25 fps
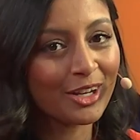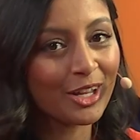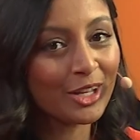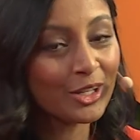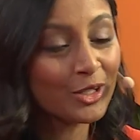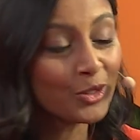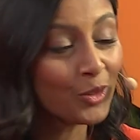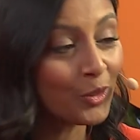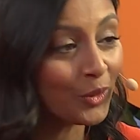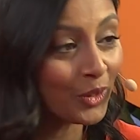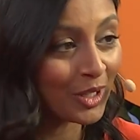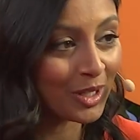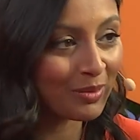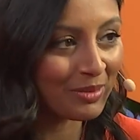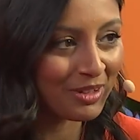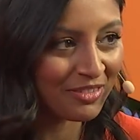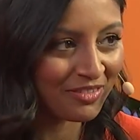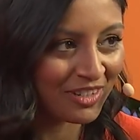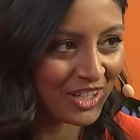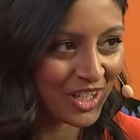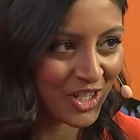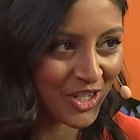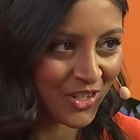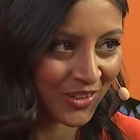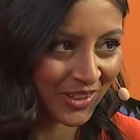know you're going to be
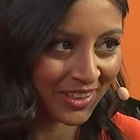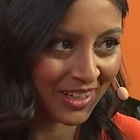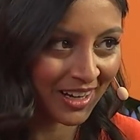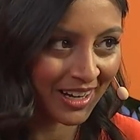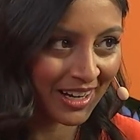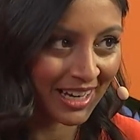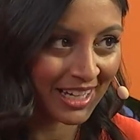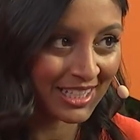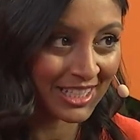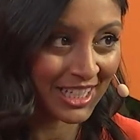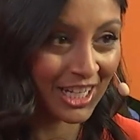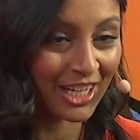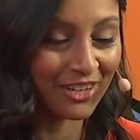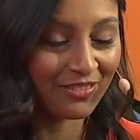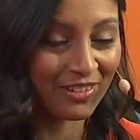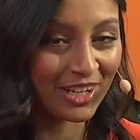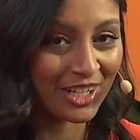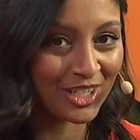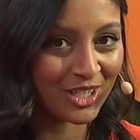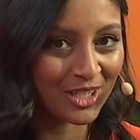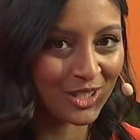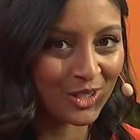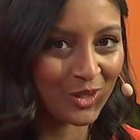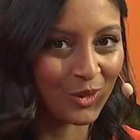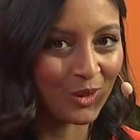featuring in our next
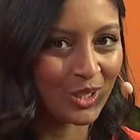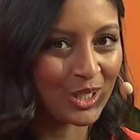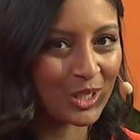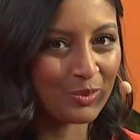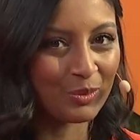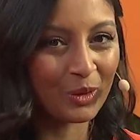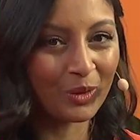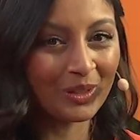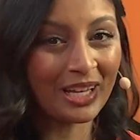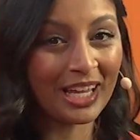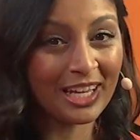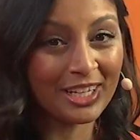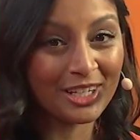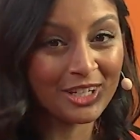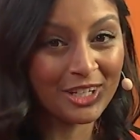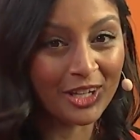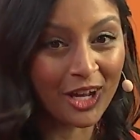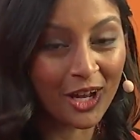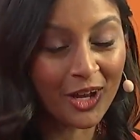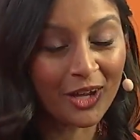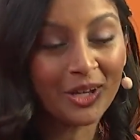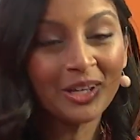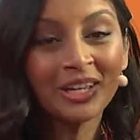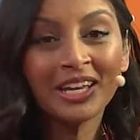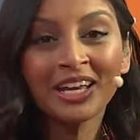innovation talk, so we'll let you
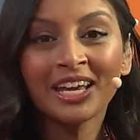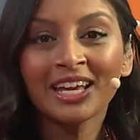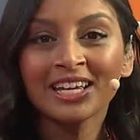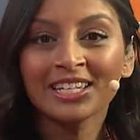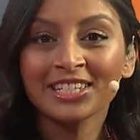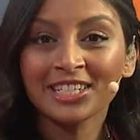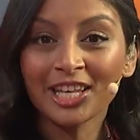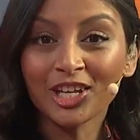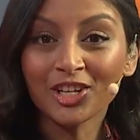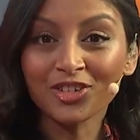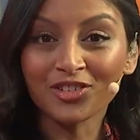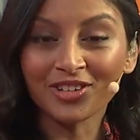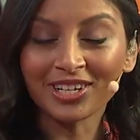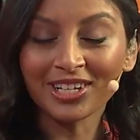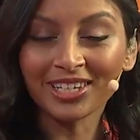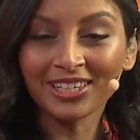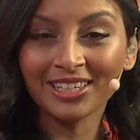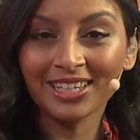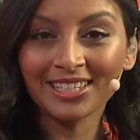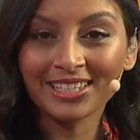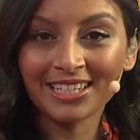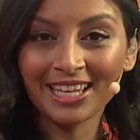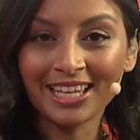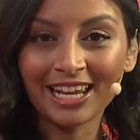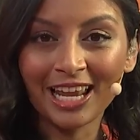go. Cedric,
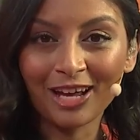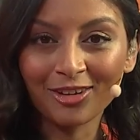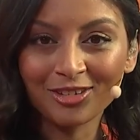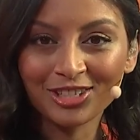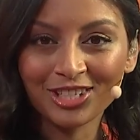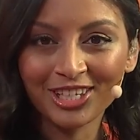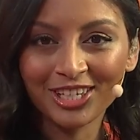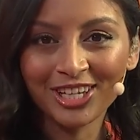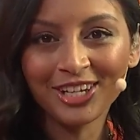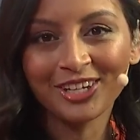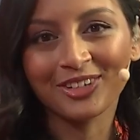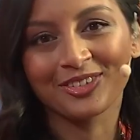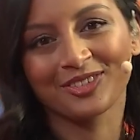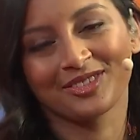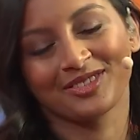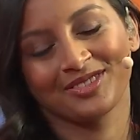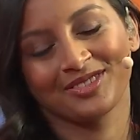let's head out to you.